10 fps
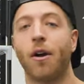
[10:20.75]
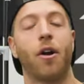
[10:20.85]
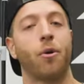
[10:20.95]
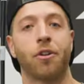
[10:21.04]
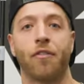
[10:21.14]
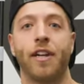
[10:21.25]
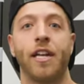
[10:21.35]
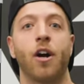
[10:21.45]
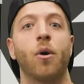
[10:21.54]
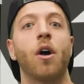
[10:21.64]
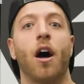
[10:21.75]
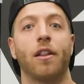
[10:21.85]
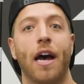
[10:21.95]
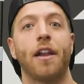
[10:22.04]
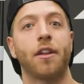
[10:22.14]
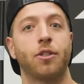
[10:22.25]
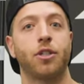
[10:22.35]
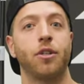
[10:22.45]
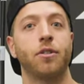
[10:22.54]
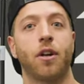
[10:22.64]
out our older video. A lot of those
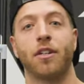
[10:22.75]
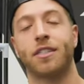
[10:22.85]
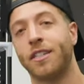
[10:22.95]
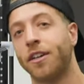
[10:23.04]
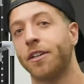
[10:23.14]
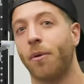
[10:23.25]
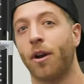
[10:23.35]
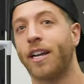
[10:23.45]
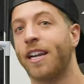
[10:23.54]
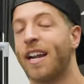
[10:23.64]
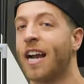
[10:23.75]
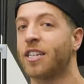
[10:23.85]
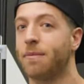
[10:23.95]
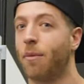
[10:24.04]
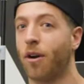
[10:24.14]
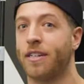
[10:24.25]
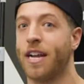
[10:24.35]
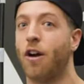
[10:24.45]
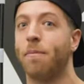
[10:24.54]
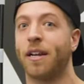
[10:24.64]
shoes are still in the market and actually marked
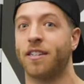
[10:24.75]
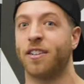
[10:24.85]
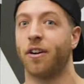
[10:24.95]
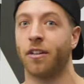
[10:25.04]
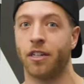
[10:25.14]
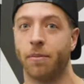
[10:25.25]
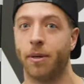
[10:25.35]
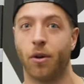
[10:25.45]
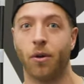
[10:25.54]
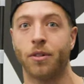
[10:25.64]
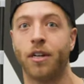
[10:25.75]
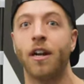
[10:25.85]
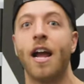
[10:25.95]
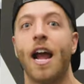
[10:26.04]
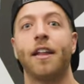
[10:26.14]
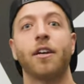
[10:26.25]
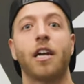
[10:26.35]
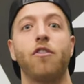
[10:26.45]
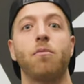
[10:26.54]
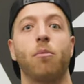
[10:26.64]
down because they're a little bit older and they'll
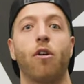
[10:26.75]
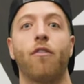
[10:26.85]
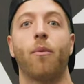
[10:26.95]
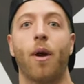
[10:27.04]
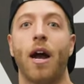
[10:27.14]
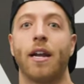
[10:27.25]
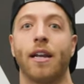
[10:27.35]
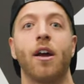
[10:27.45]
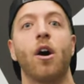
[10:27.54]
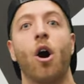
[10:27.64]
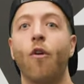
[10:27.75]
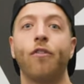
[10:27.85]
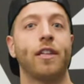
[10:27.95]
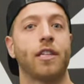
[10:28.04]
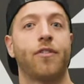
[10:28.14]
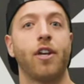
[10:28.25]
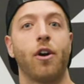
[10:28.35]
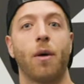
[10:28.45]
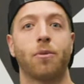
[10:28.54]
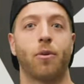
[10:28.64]
give you more variety. Hopefully this
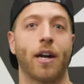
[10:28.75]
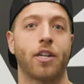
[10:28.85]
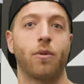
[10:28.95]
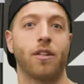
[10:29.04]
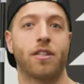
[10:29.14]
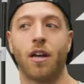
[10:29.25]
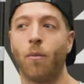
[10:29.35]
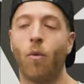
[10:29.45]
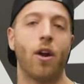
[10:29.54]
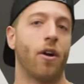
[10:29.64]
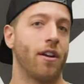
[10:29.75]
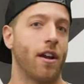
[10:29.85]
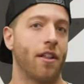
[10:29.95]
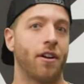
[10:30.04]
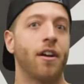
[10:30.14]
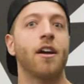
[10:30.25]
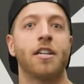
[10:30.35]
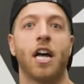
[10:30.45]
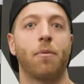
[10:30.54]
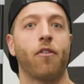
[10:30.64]
video helped direct you in some way or another
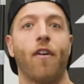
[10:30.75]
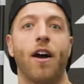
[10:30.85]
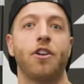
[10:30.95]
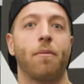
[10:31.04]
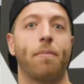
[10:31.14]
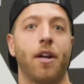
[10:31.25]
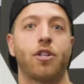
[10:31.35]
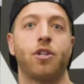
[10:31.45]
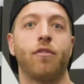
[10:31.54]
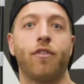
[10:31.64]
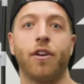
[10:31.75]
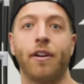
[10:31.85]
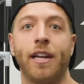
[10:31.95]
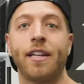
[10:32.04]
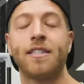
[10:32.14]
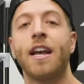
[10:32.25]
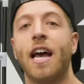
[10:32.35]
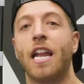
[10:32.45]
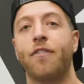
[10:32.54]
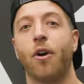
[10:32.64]
to help you find your best shoe for your needs.
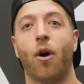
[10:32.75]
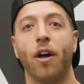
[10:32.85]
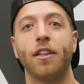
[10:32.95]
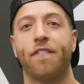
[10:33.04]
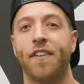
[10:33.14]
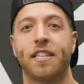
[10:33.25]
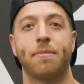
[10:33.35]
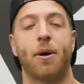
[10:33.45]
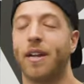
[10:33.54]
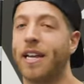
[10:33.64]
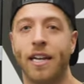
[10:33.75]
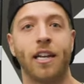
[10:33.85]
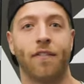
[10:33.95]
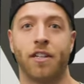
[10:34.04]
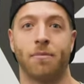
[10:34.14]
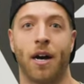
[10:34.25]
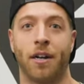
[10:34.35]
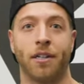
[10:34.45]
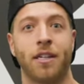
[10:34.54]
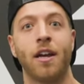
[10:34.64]
And if you're on the fence about any of these
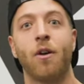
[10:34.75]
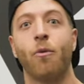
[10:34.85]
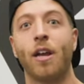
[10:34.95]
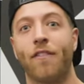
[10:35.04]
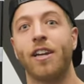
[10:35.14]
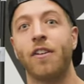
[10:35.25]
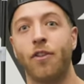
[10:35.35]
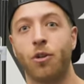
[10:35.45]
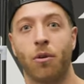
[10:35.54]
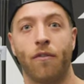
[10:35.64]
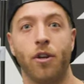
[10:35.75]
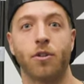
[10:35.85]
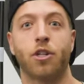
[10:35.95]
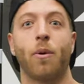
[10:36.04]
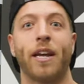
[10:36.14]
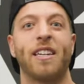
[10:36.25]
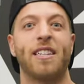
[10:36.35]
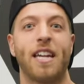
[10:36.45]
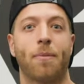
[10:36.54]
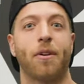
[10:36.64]
models, we have individual reviews going in
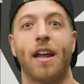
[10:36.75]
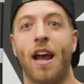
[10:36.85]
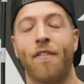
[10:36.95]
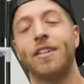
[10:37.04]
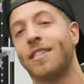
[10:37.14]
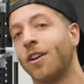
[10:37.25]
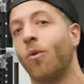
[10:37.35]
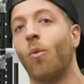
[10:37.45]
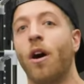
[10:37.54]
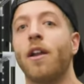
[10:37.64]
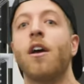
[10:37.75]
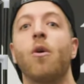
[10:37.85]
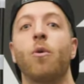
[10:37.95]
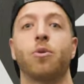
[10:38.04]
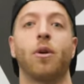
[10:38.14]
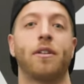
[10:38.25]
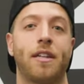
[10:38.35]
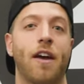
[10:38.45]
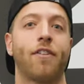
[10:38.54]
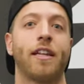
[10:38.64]
depth on every single one, which will
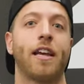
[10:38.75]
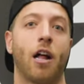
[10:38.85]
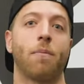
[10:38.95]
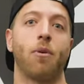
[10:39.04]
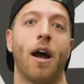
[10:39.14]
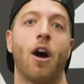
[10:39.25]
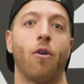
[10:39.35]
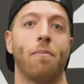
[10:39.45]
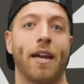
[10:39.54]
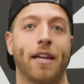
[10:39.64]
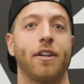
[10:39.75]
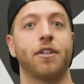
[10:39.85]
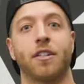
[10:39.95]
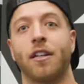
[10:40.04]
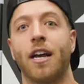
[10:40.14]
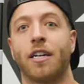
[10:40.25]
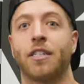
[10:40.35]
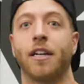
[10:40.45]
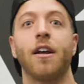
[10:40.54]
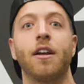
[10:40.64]
definitely help you out when making your
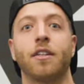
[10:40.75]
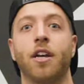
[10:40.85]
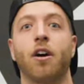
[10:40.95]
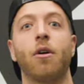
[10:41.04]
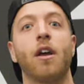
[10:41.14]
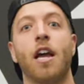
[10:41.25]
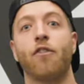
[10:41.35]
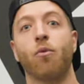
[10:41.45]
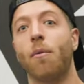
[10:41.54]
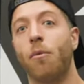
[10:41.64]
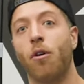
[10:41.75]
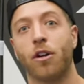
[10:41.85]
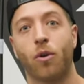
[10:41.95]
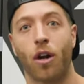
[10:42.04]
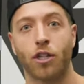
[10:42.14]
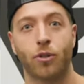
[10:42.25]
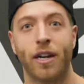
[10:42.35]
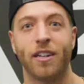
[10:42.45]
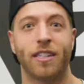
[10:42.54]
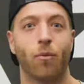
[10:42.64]
selection. So if you want more on cross
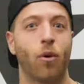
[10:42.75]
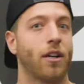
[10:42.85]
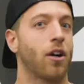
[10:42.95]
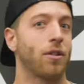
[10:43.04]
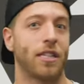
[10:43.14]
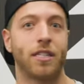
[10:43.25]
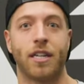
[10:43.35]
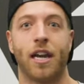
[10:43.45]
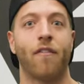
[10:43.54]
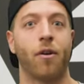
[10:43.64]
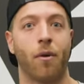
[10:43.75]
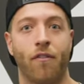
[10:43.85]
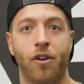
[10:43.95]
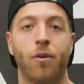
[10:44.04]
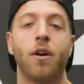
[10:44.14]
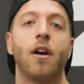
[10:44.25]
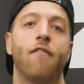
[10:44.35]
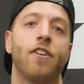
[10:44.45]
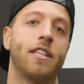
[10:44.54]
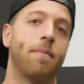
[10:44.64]
trainers and what goes into every review,
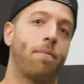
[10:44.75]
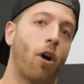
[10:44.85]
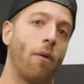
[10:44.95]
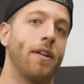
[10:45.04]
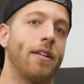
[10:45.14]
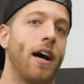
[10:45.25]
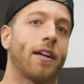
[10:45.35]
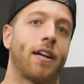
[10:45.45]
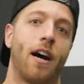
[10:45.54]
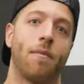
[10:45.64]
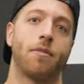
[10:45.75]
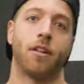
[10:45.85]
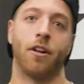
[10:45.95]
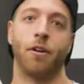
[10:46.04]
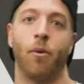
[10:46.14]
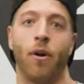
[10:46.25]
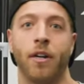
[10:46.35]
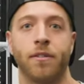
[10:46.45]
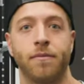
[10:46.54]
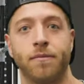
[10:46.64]
visit barbin.com to learn more.